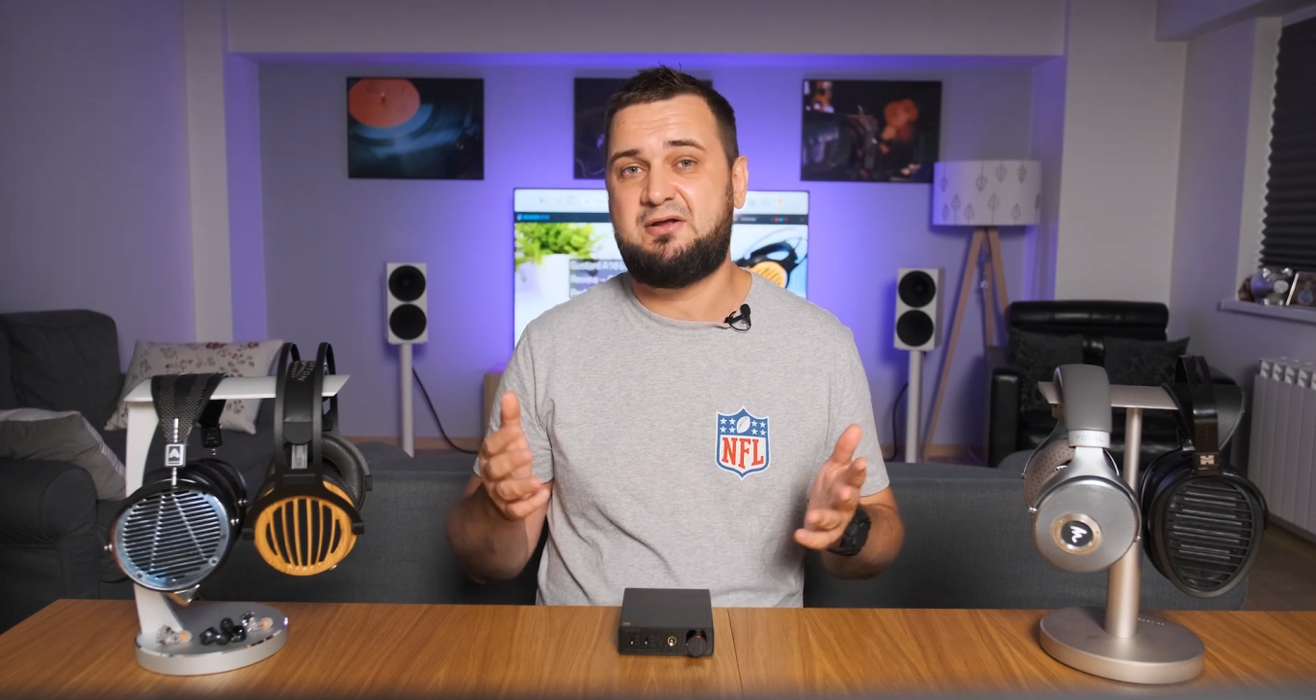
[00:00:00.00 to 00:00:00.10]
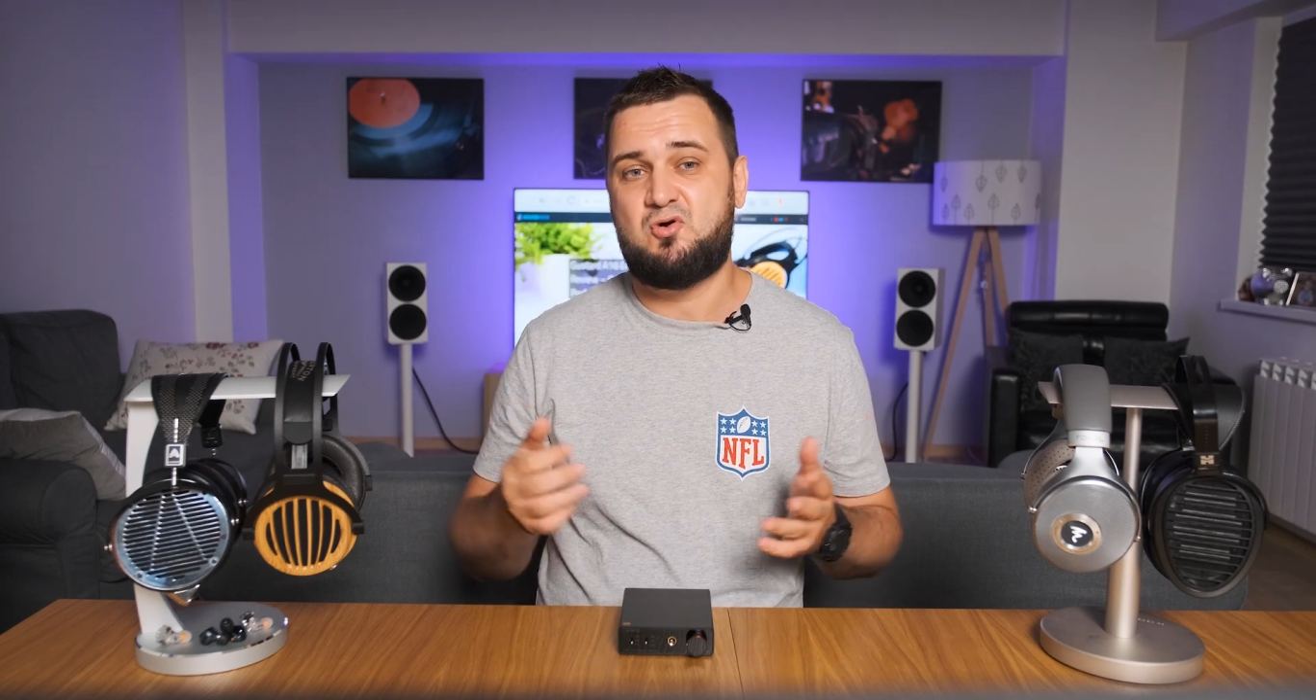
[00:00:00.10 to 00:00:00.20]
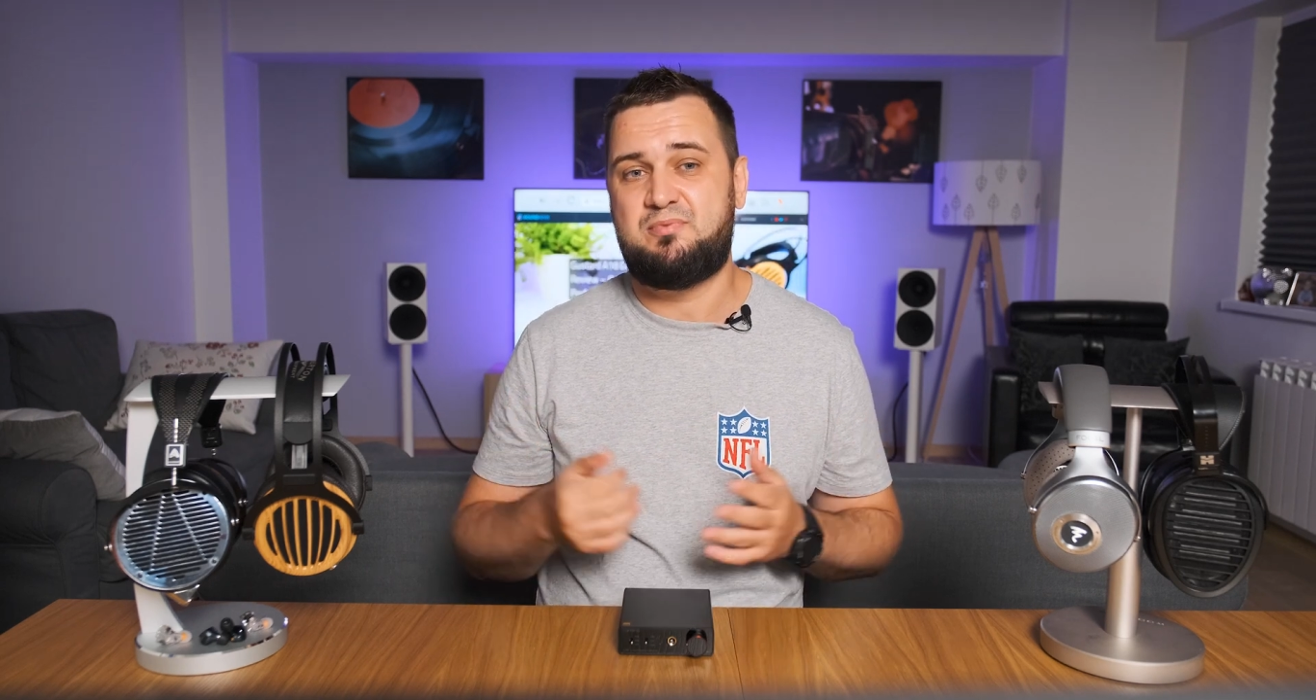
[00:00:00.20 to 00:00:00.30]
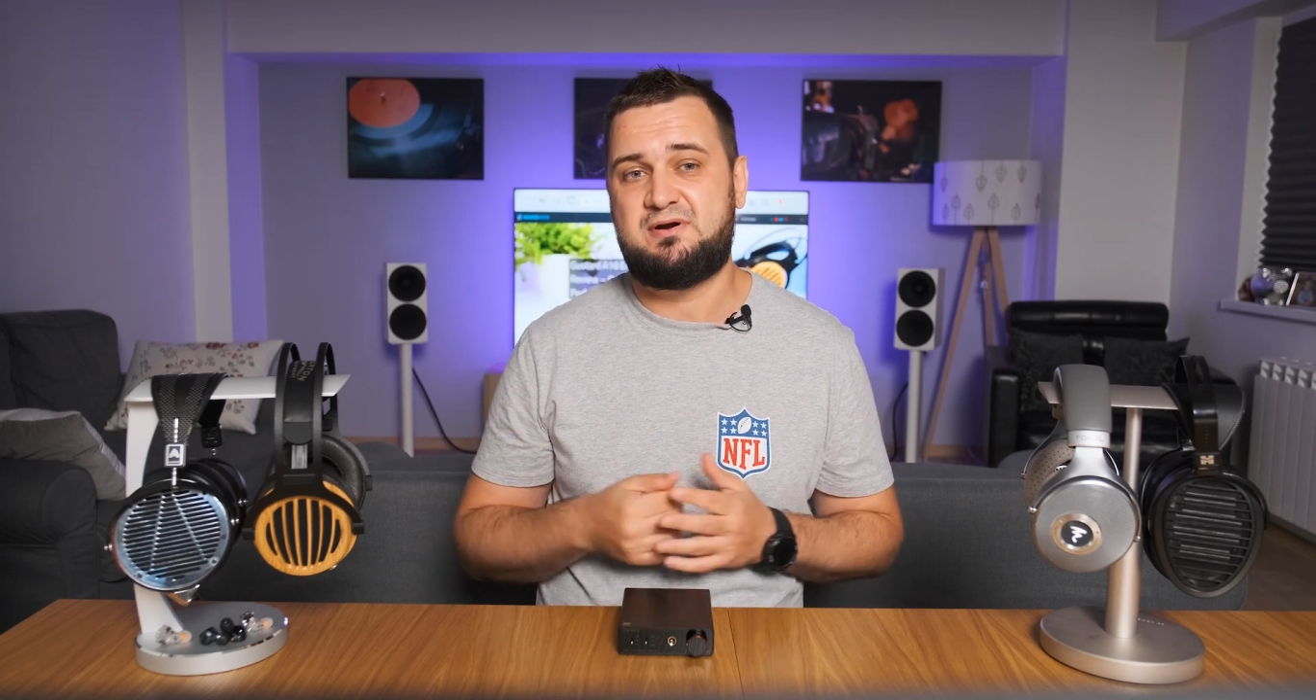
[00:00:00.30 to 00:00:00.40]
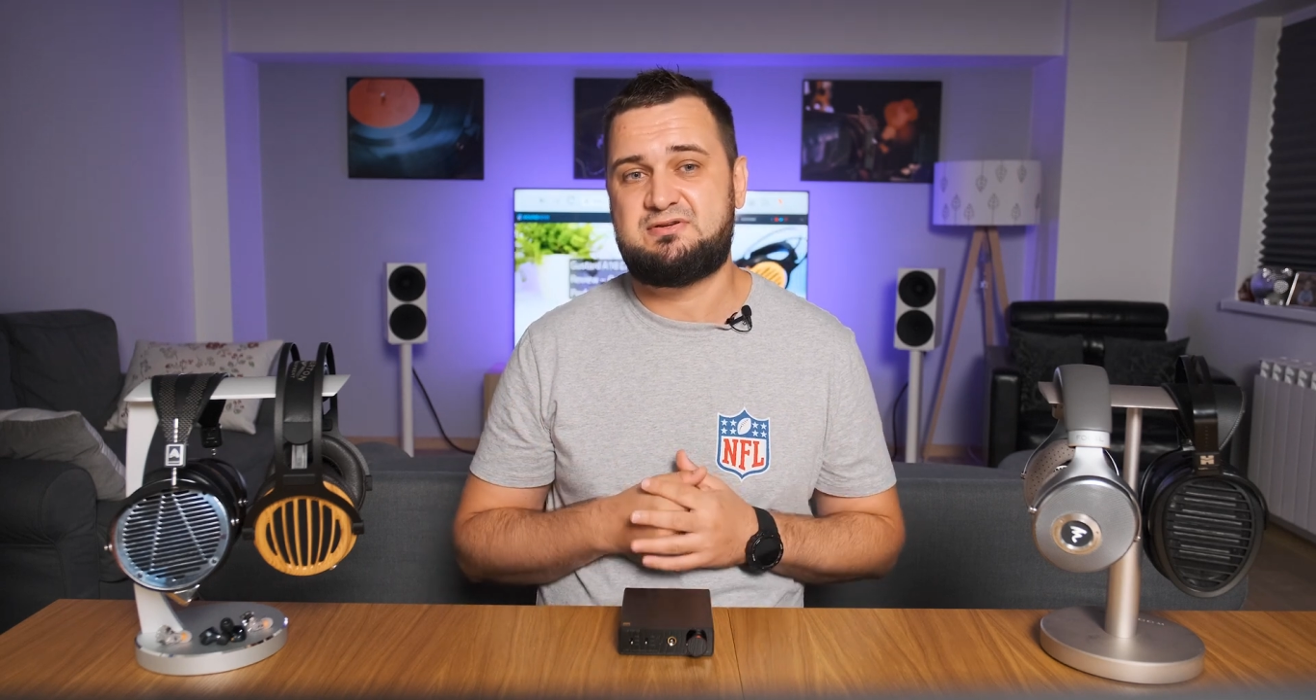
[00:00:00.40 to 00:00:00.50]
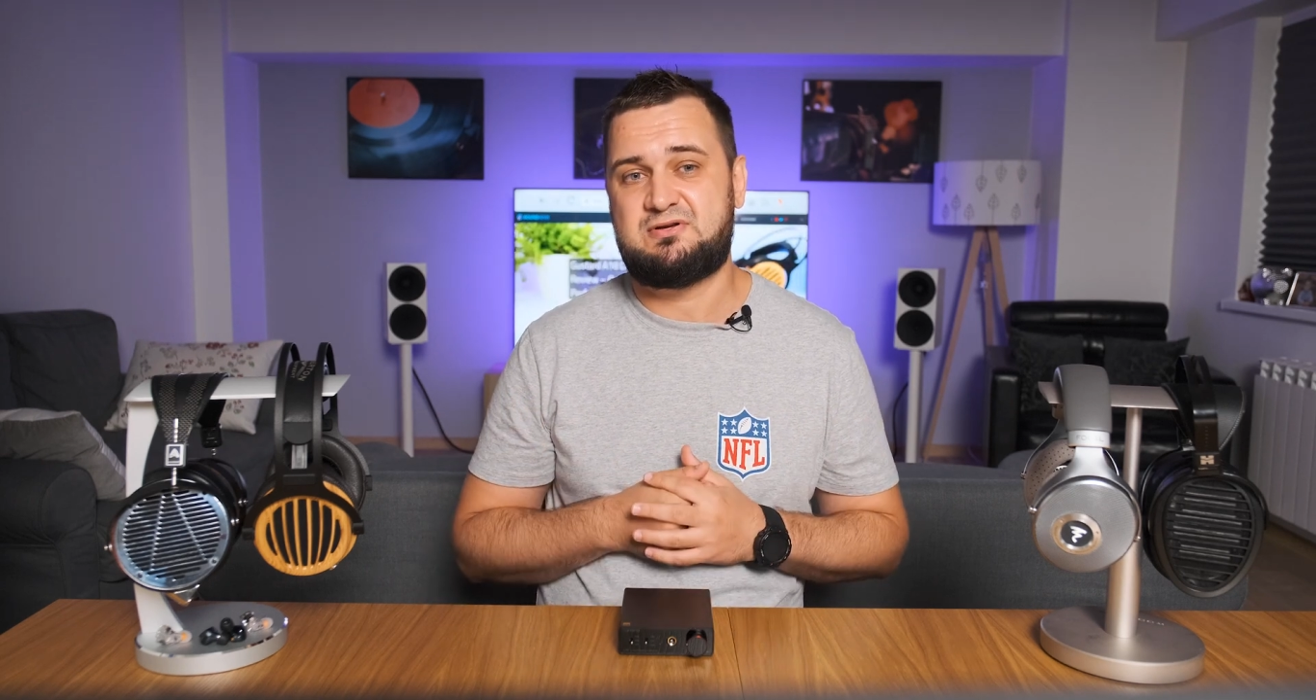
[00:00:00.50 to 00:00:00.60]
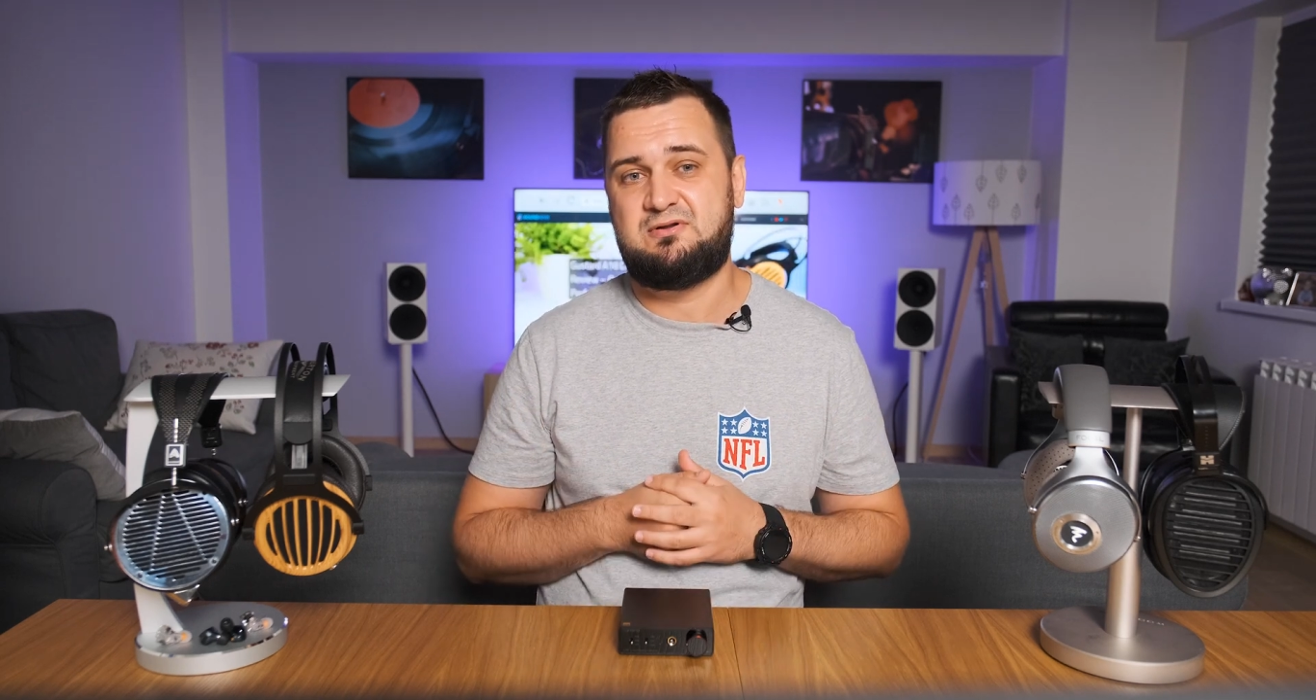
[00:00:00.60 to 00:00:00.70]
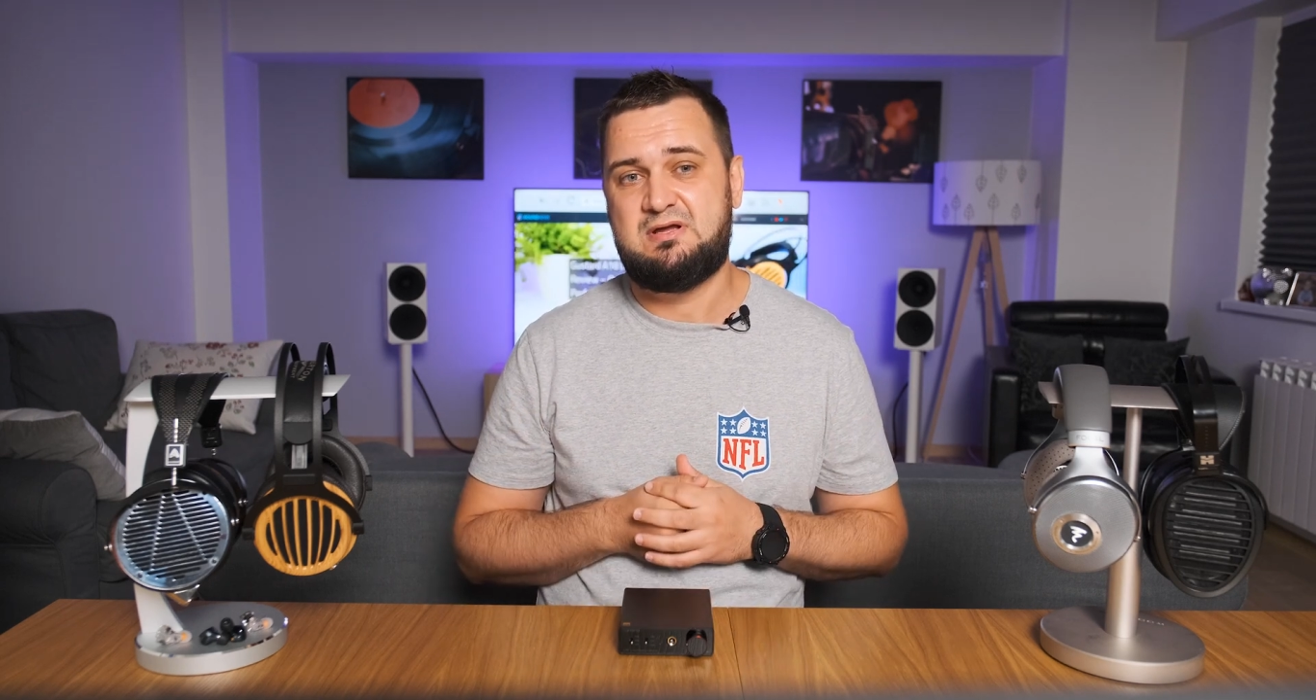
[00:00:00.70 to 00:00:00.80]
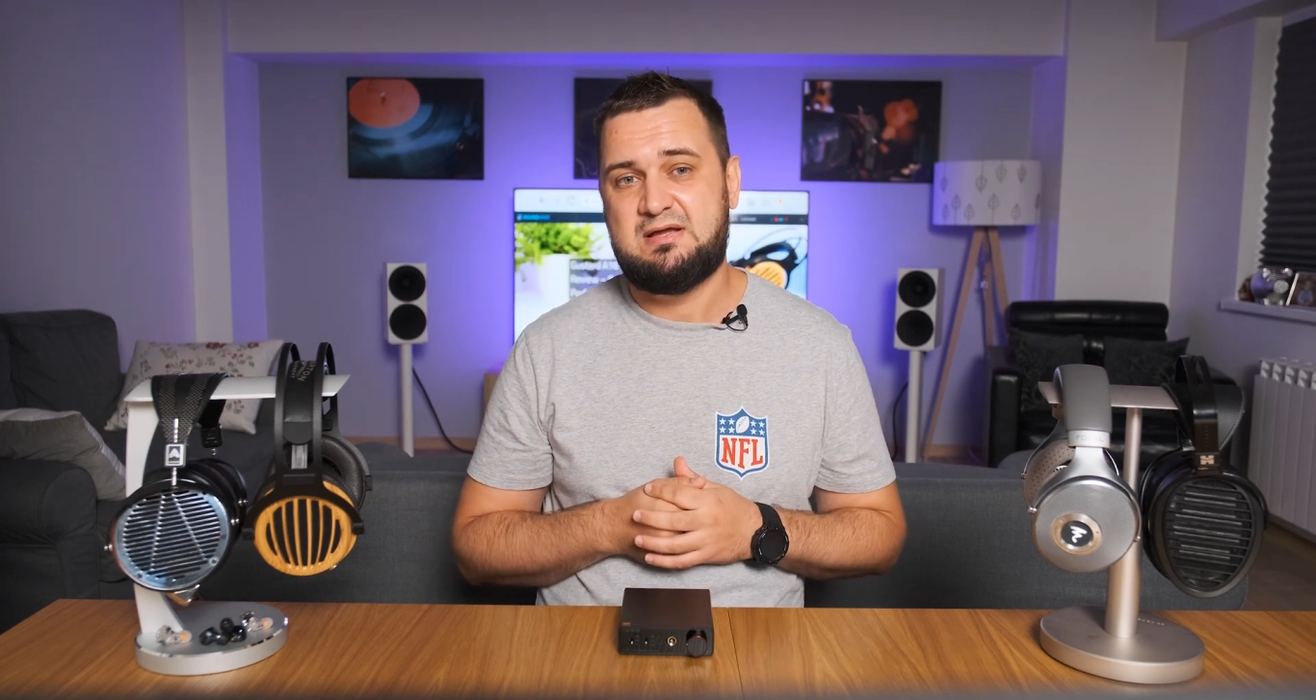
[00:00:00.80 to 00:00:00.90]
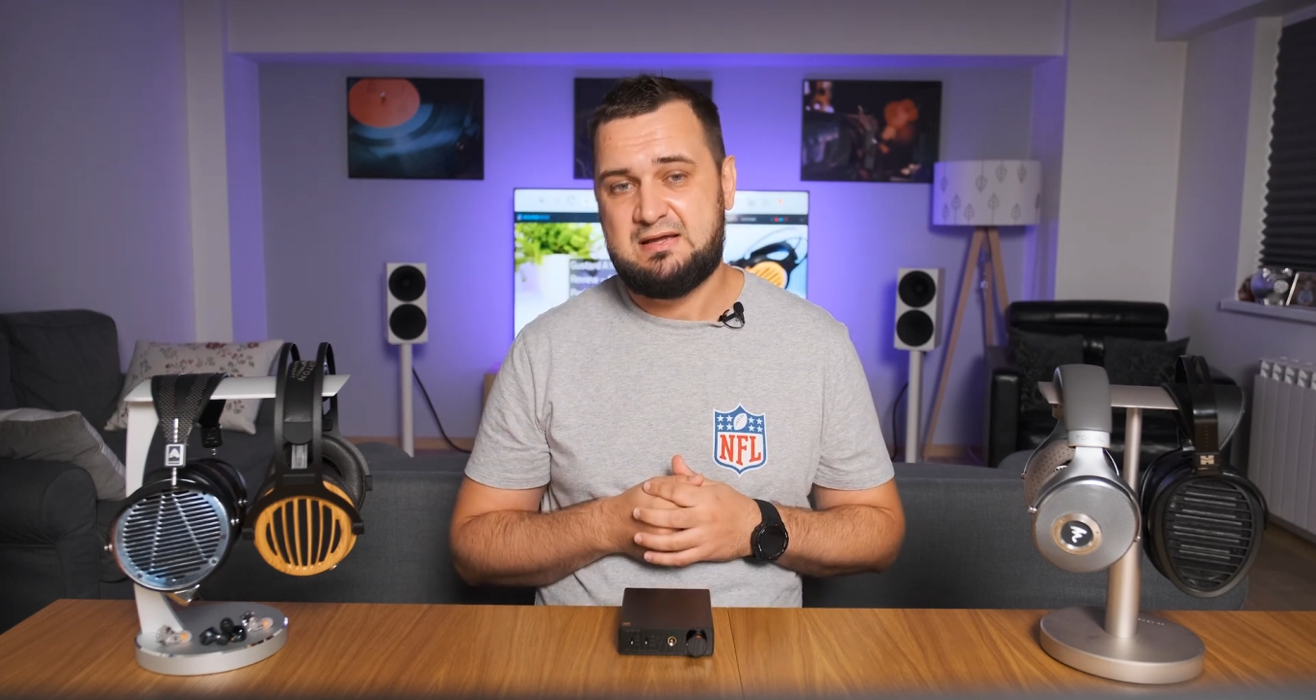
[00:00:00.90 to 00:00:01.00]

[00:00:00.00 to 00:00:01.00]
comparison.